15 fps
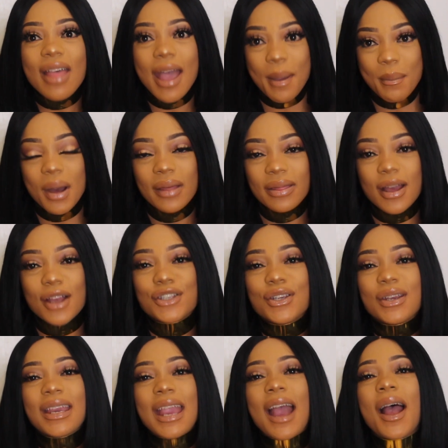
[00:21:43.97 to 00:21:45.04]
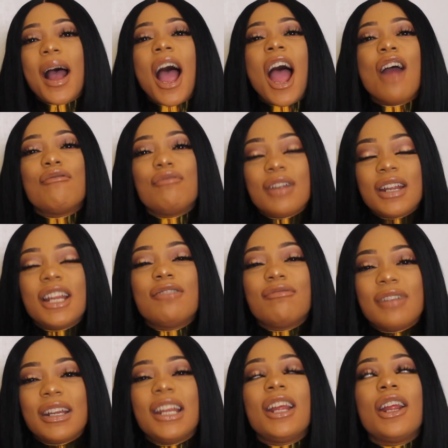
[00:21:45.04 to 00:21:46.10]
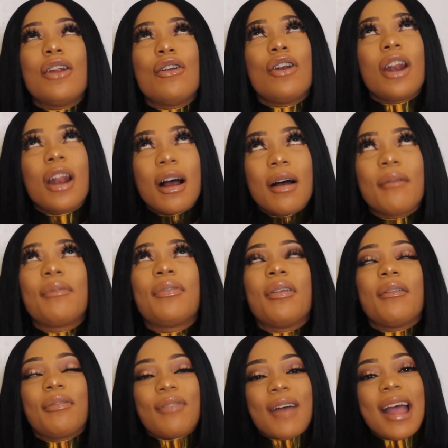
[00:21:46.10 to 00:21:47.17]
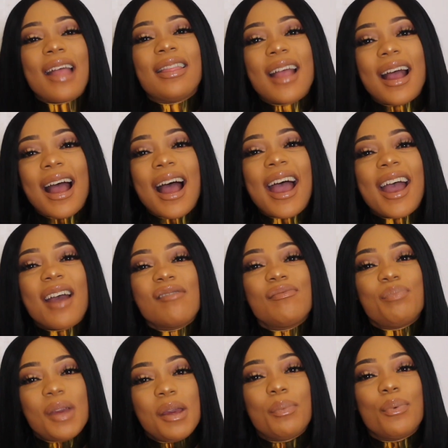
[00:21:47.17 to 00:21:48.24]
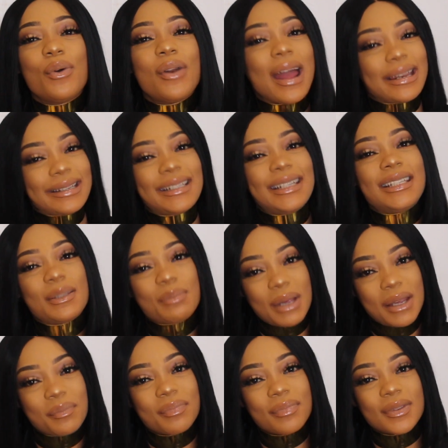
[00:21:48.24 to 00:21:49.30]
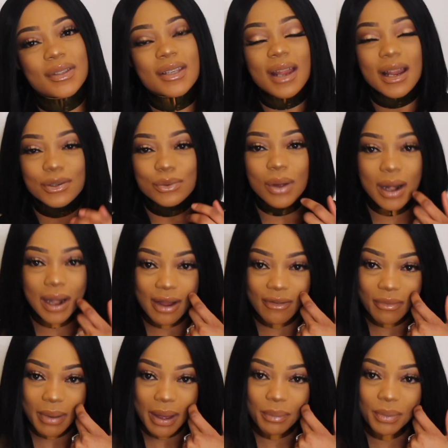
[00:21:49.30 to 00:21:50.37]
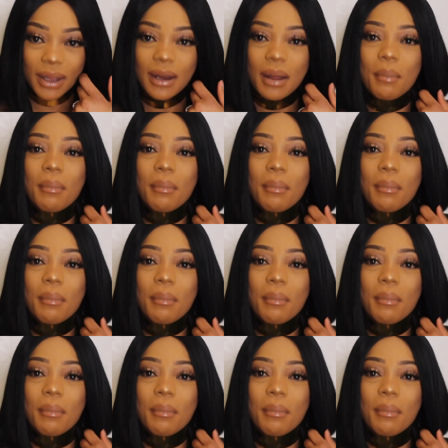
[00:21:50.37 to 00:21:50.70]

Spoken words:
their mother. So yeah, I really, really love the fact that I have people that need me. So that's what I love about being a